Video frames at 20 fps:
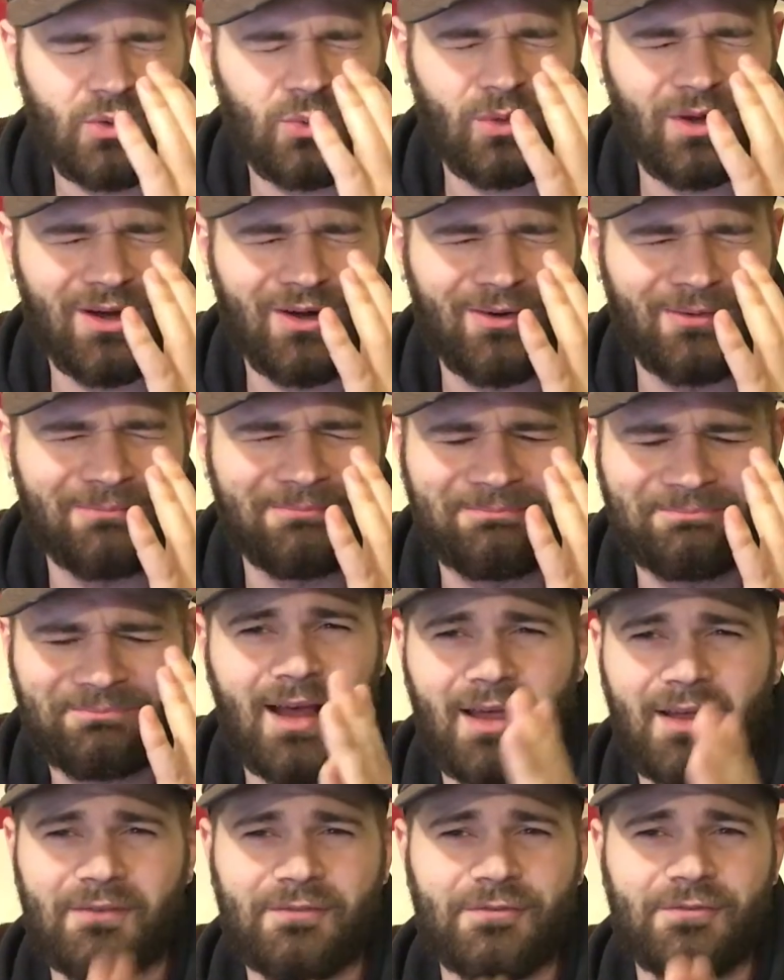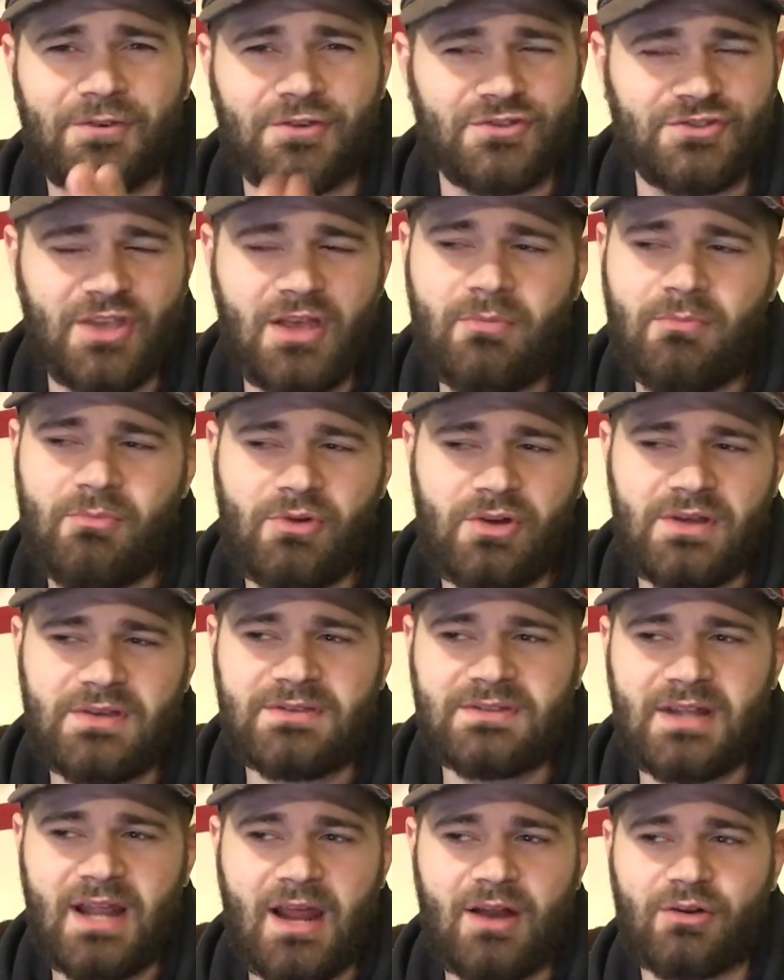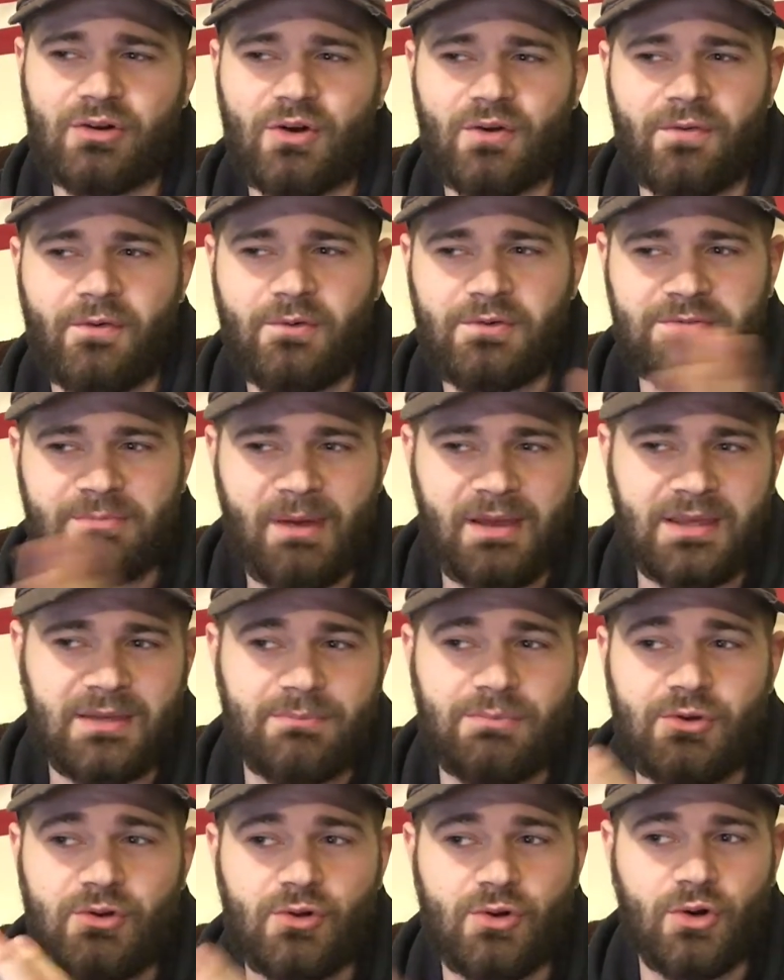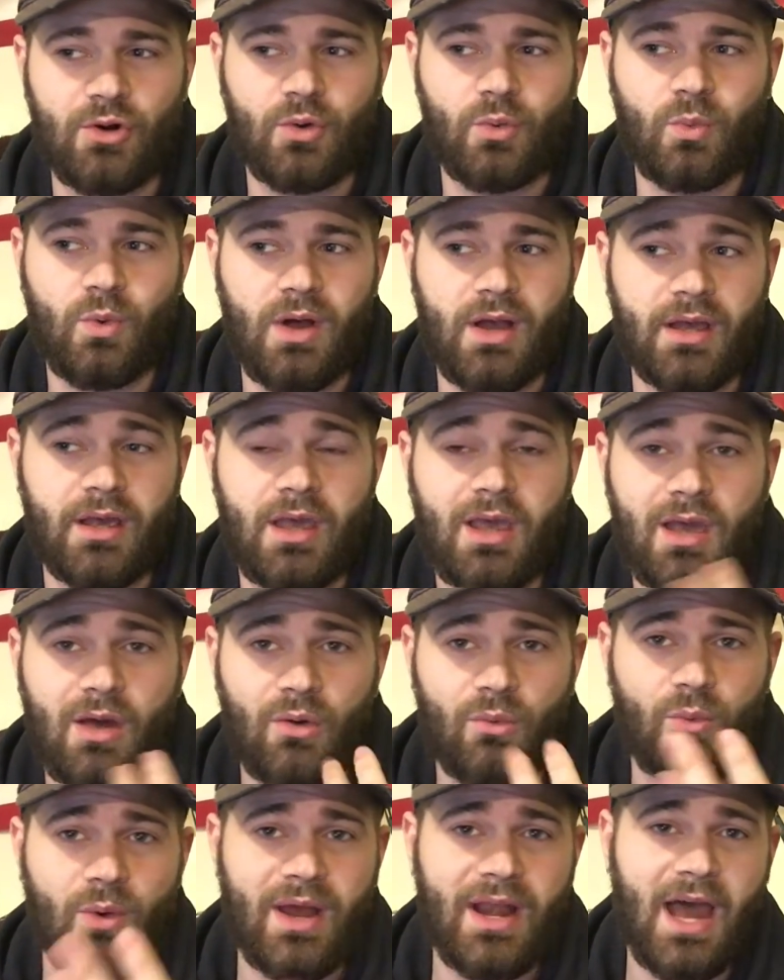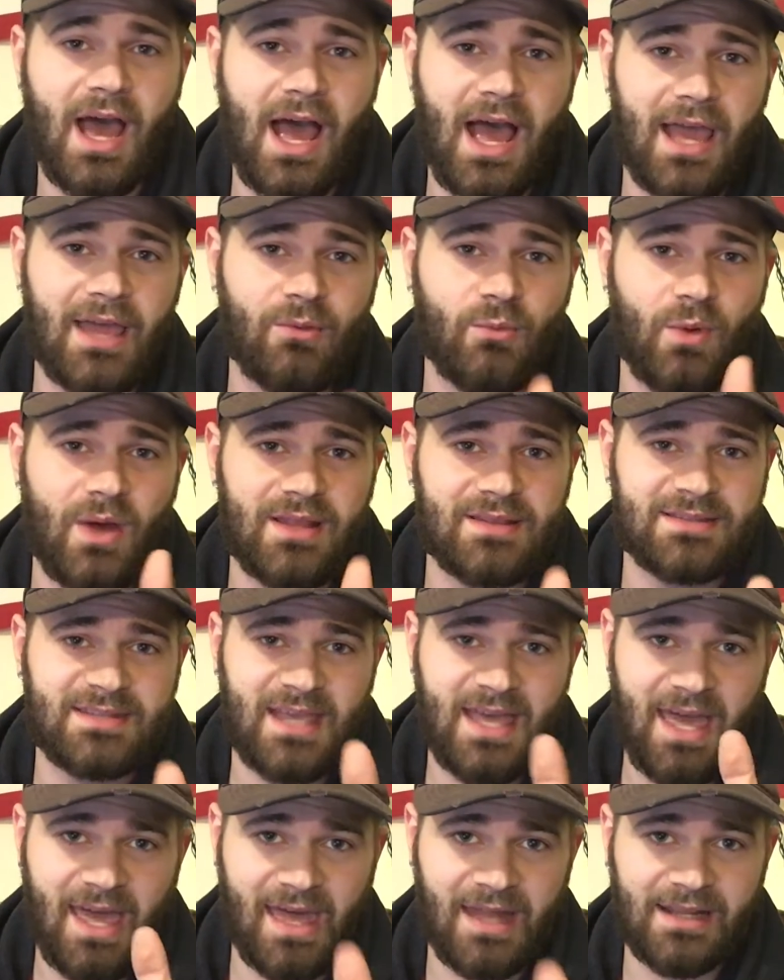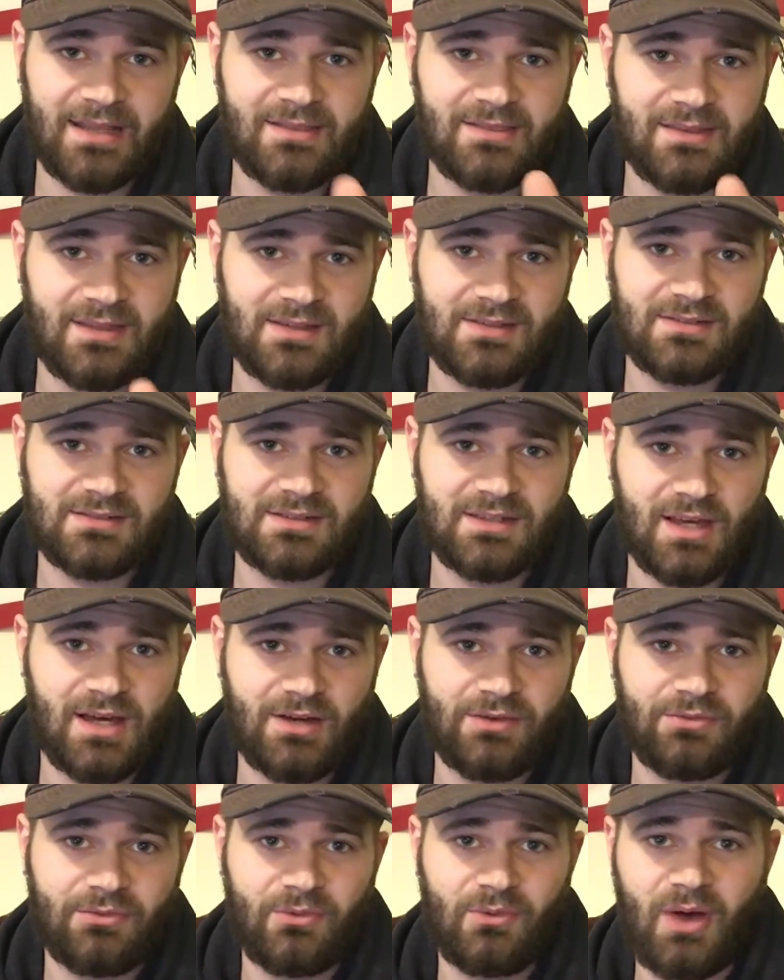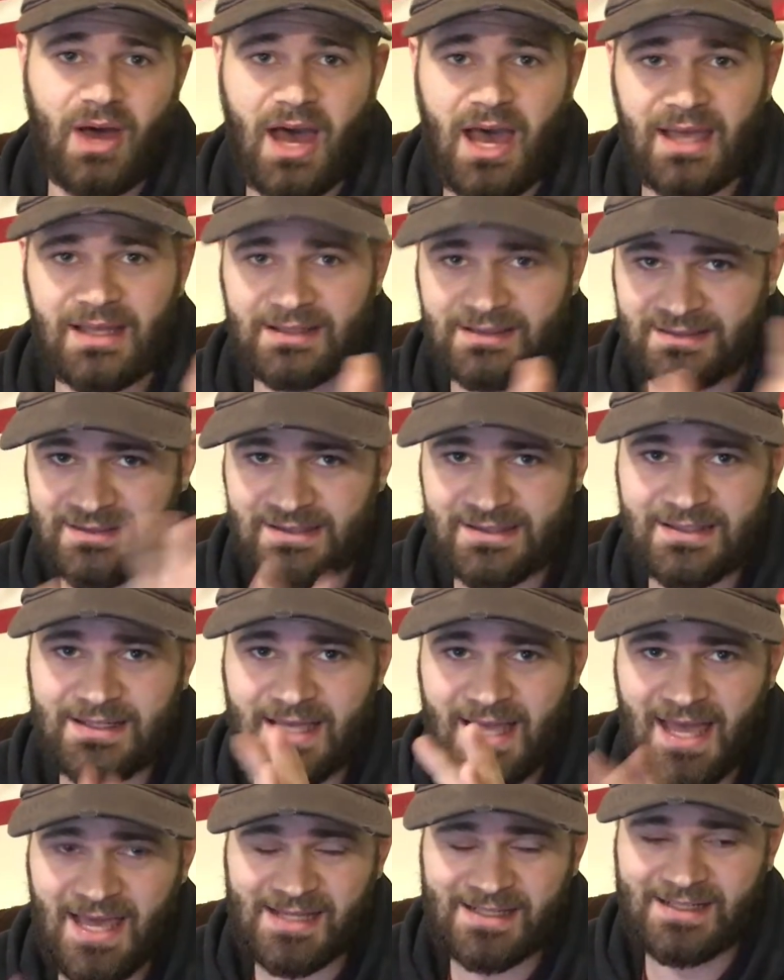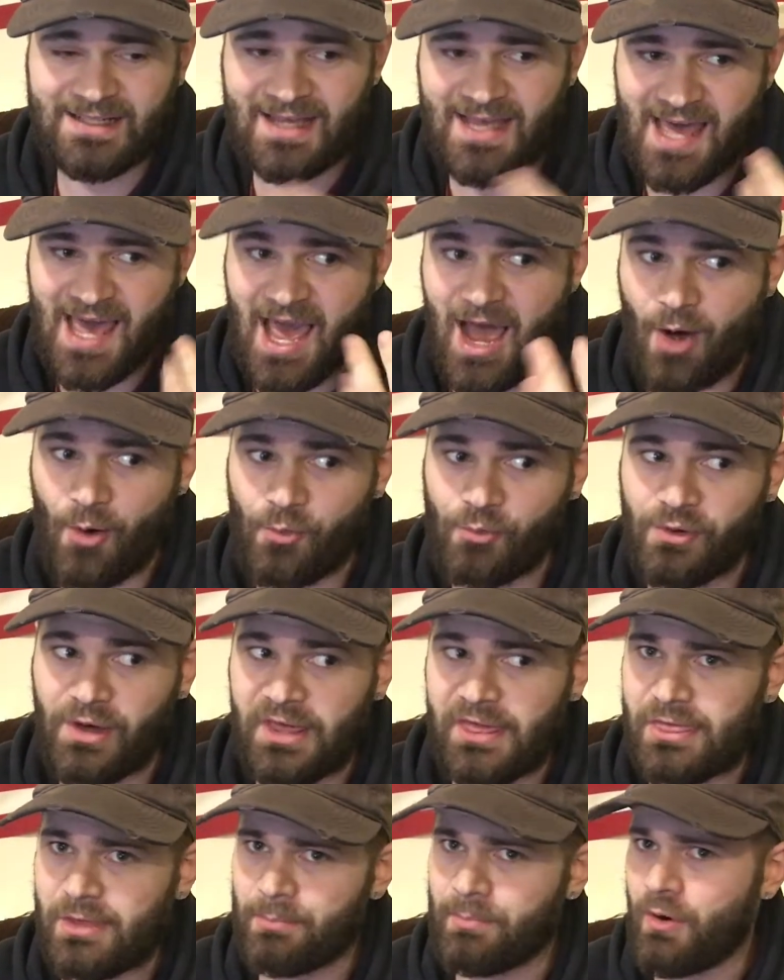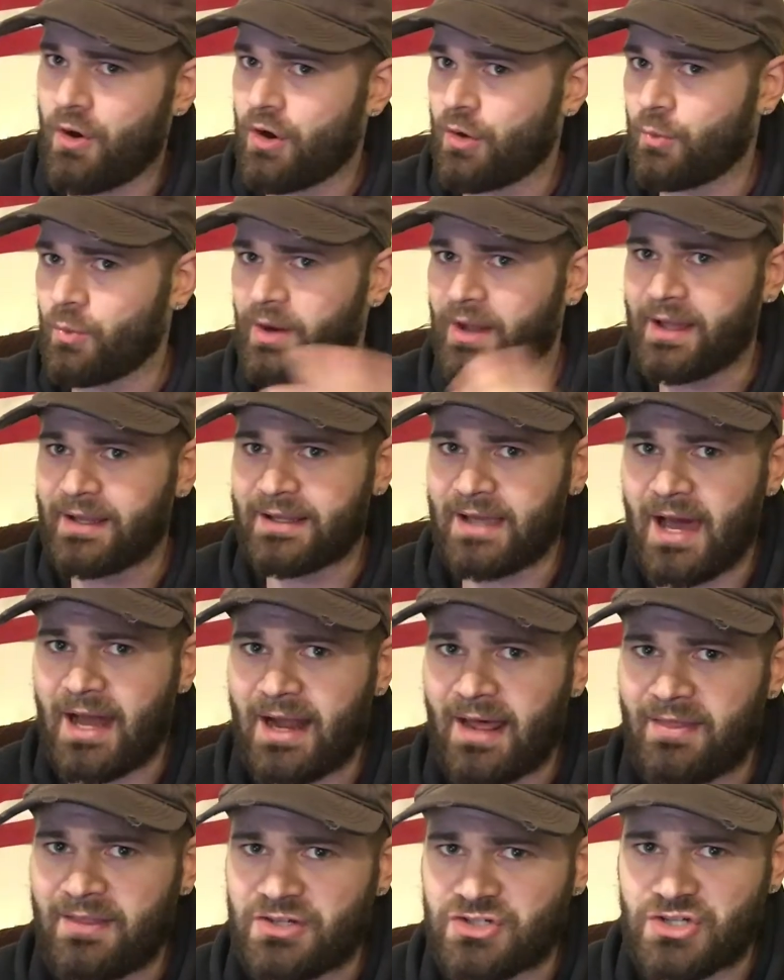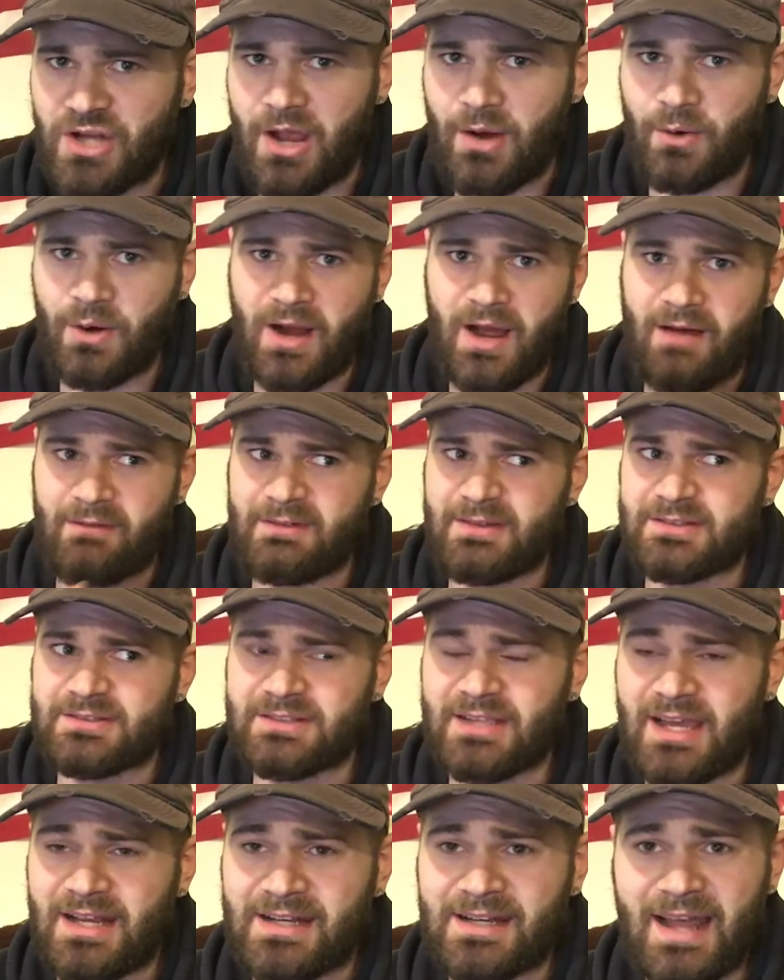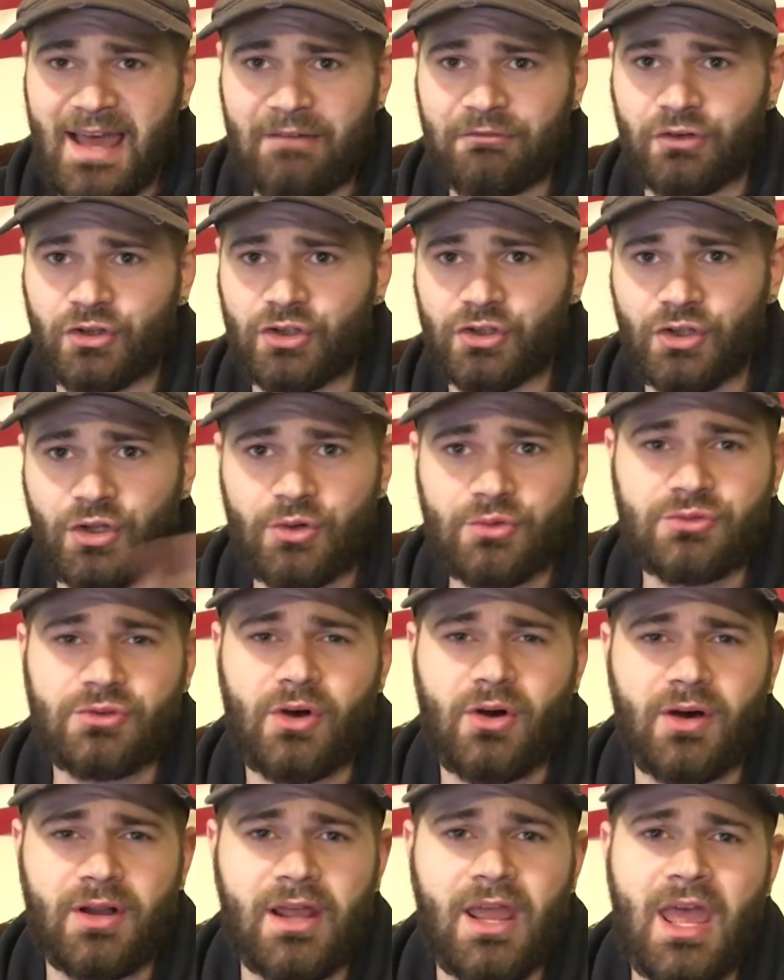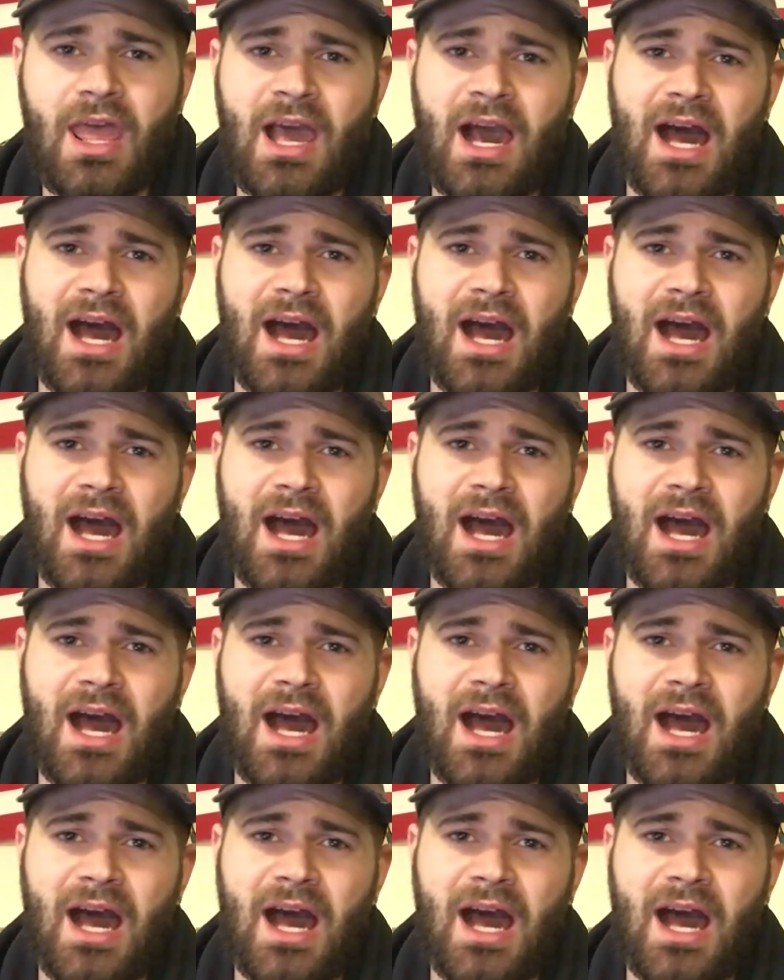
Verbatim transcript: Well, for some reason, I don't know if it was my computer or what, when I went to edit this stuff, I did edit out like the part when I got out of the shower. Obviously, I didn't have clothes on.